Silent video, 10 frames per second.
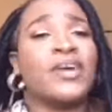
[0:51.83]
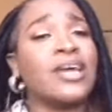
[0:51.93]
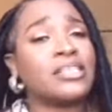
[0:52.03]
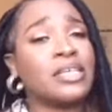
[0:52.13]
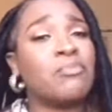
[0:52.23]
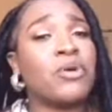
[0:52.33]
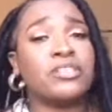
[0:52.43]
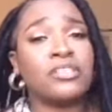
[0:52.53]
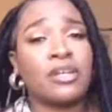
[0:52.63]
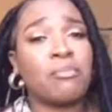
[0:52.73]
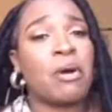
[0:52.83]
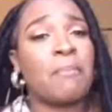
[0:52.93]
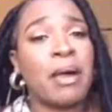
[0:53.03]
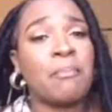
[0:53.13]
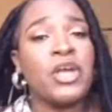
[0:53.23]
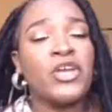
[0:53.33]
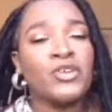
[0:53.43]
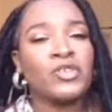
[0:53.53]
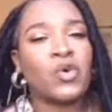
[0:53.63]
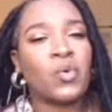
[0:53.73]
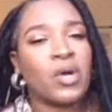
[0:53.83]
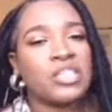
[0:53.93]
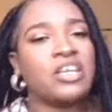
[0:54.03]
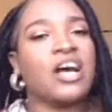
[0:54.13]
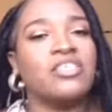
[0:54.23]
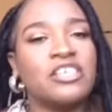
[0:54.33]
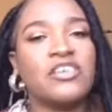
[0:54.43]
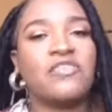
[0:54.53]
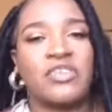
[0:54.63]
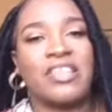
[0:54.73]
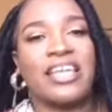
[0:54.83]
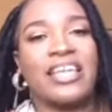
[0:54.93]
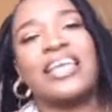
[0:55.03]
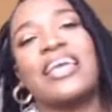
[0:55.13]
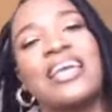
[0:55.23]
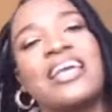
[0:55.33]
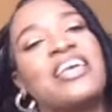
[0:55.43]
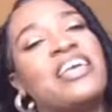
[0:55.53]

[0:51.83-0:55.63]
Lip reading: At some point it's going to pop up, so watch out for that link.